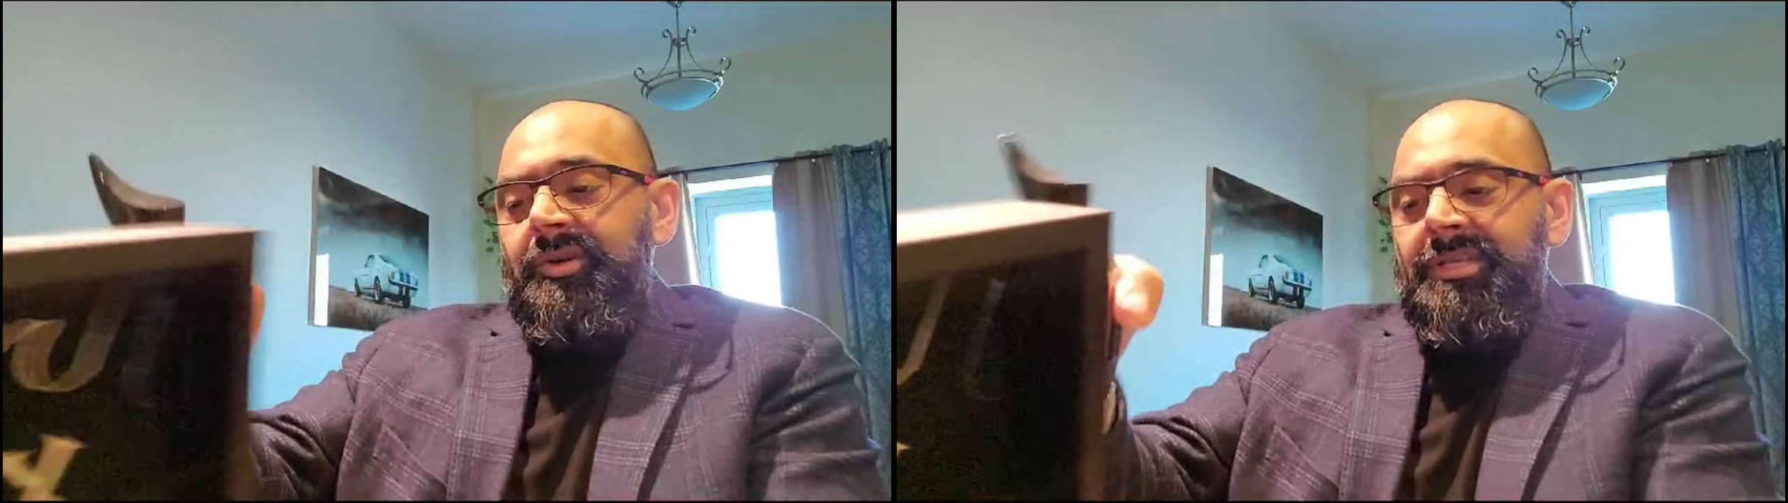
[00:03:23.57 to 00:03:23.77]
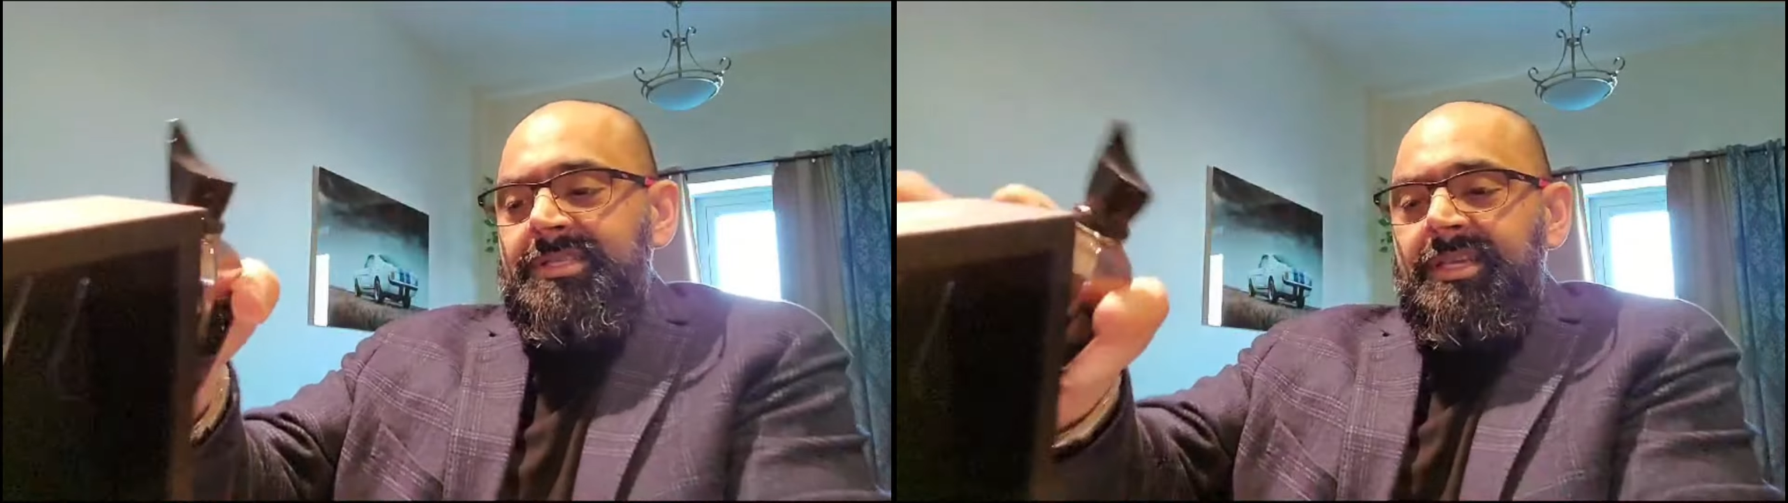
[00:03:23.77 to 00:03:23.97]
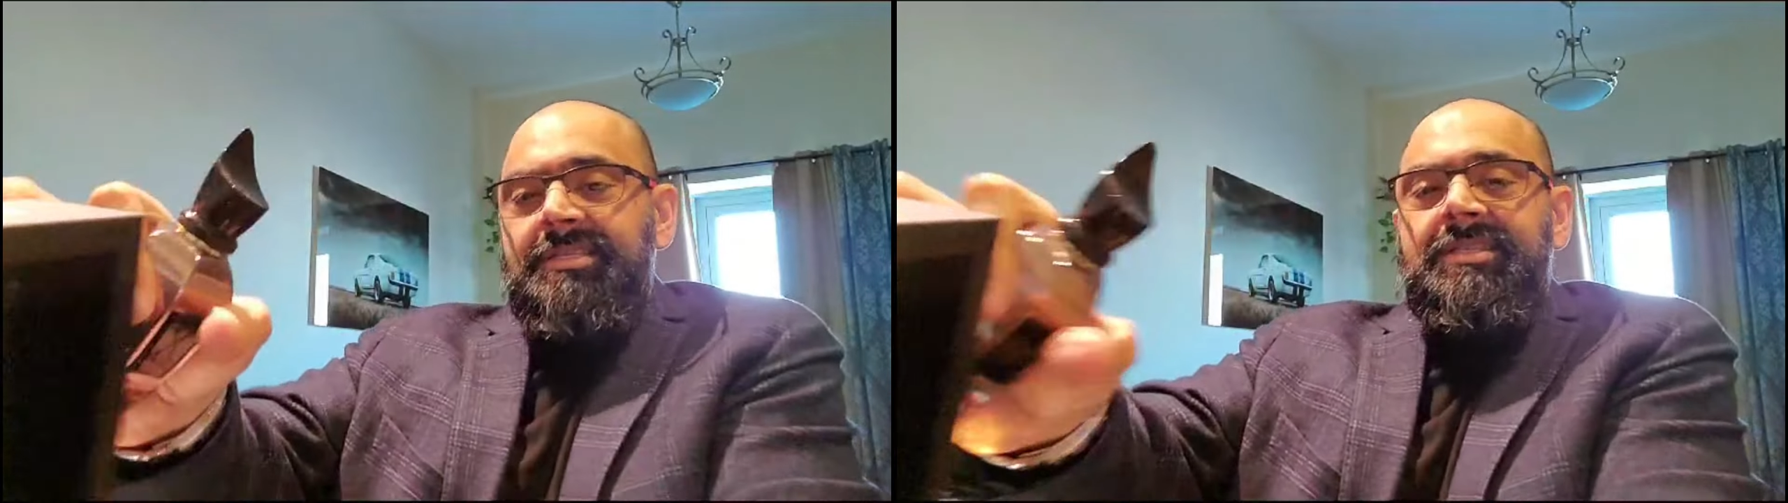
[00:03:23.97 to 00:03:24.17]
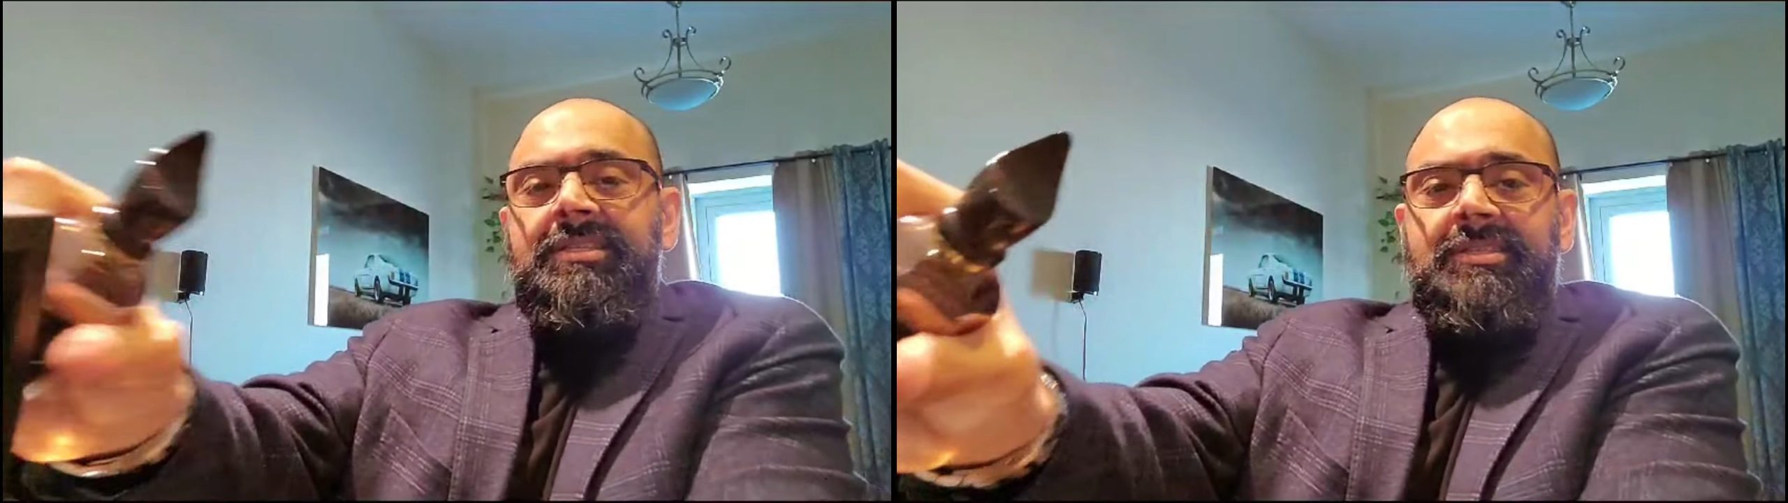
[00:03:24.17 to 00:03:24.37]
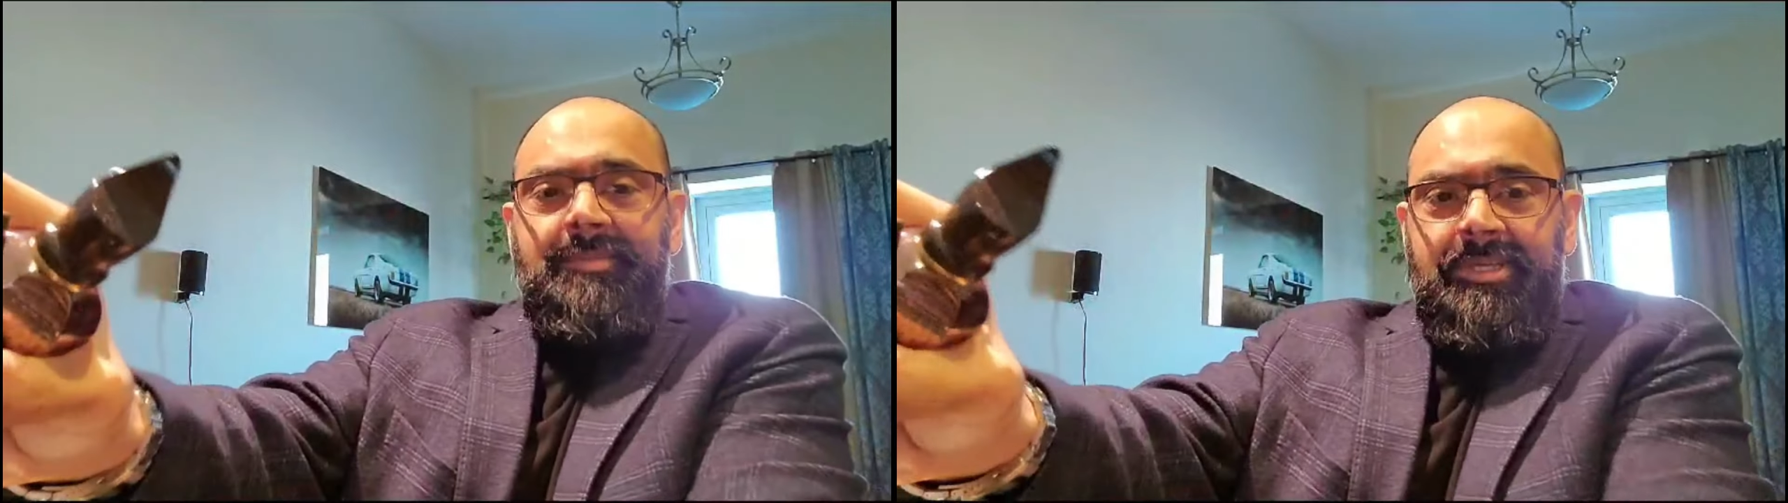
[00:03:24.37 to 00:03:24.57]
is
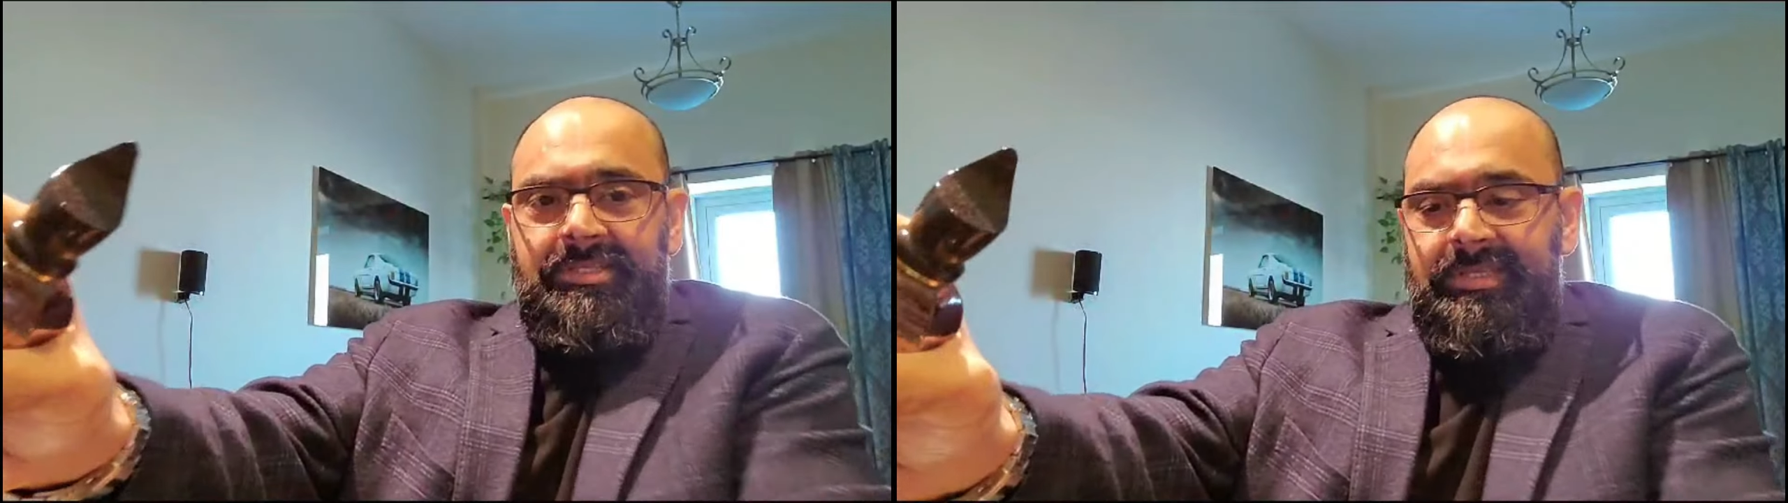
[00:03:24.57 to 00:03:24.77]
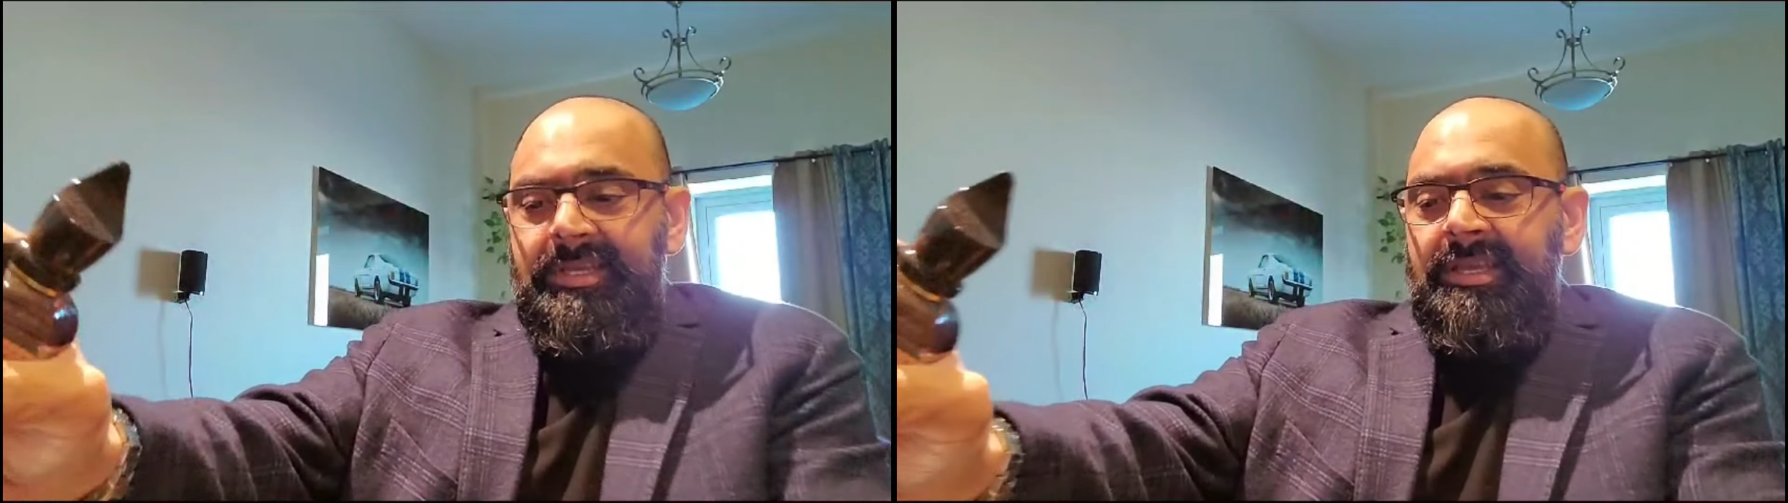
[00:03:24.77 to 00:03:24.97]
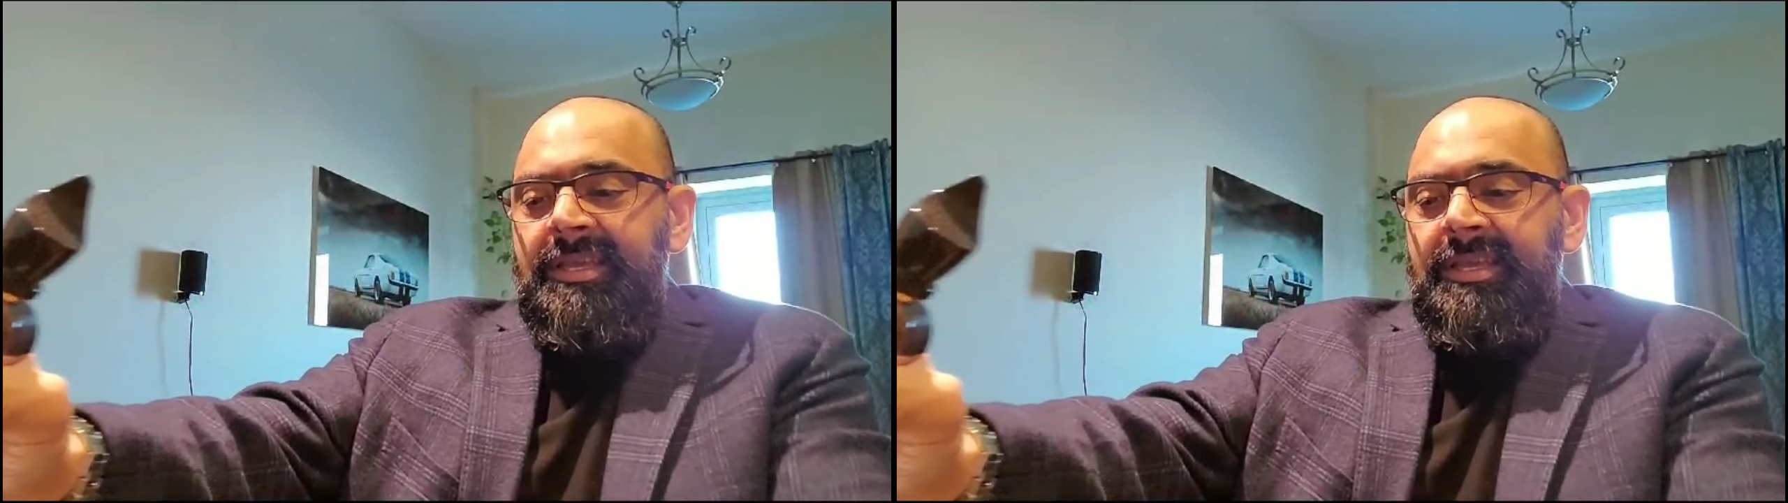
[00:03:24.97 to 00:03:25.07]
just amazing.